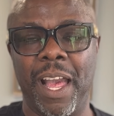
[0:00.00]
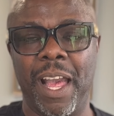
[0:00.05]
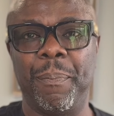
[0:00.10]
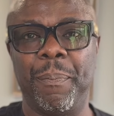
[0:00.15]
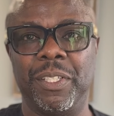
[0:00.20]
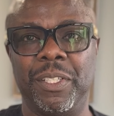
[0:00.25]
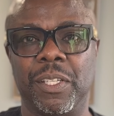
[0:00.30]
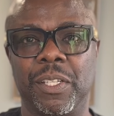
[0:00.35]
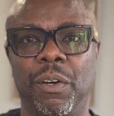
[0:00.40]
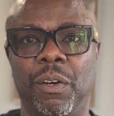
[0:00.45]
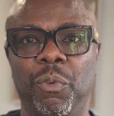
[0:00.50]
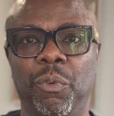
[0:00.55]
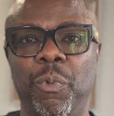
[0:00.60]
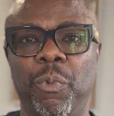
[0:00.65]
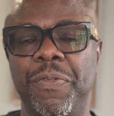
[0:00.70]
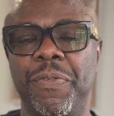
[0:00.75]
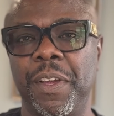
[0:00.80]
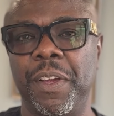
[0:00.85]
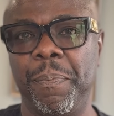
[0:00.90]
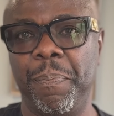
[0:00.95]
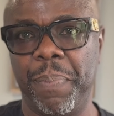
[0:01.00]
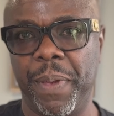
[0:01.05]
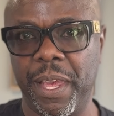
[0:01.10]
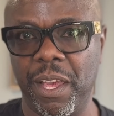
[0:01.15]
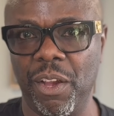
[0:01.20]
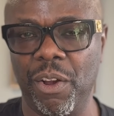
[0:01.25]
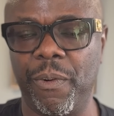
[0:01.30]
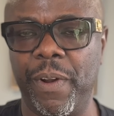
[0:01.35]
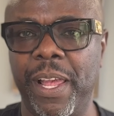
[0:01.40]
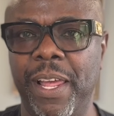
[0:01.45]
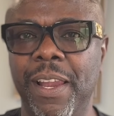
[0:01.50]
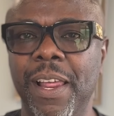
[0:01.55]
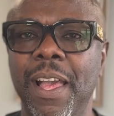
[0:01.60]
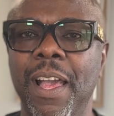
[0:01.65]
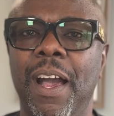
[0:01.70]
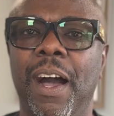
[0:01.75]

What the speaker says: episode with a period